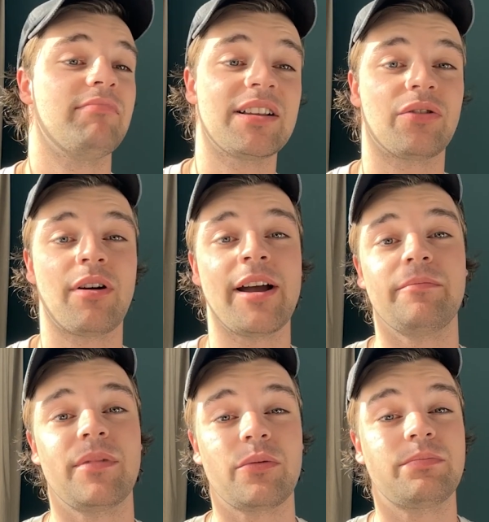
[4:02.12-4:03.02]
that's all right,
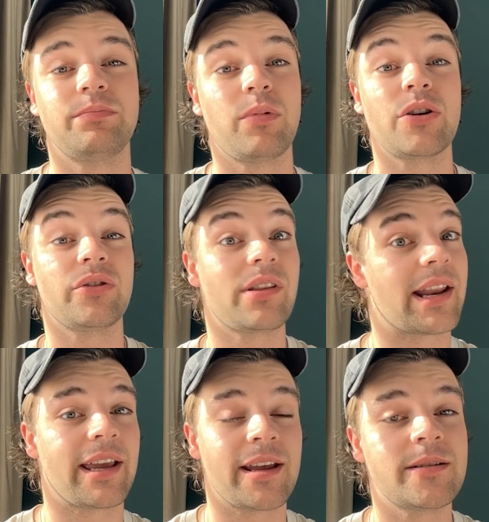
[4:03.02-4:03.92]
I won't do
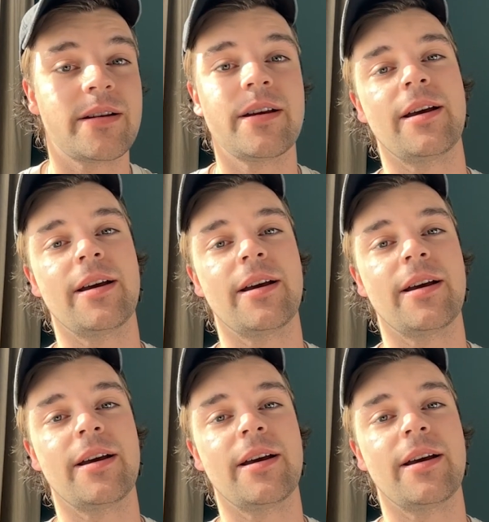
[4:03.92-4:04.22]
that again.